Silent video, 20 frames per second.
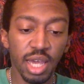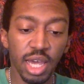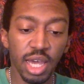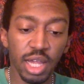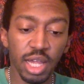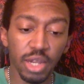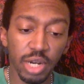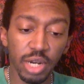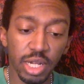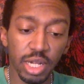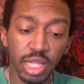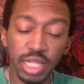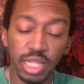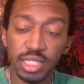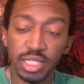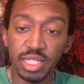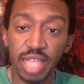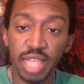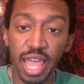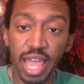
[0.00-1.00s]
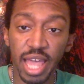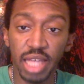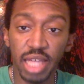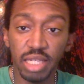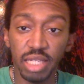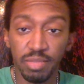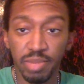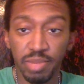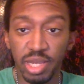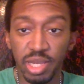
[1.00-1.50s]
Hillary Clinton
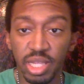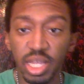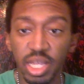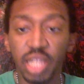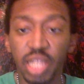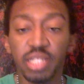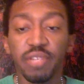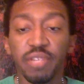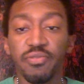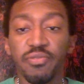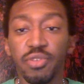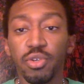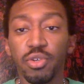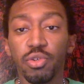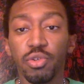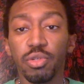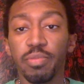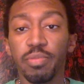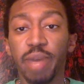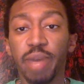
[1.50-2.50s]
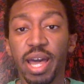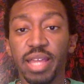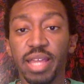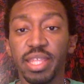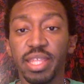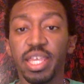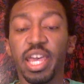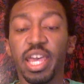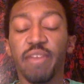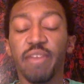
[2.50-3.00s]
has been interviewed by
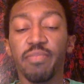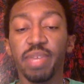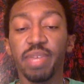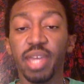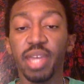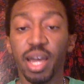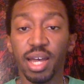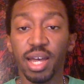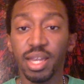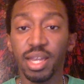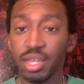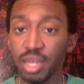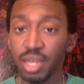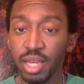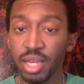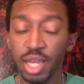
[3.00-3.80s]
the FBI,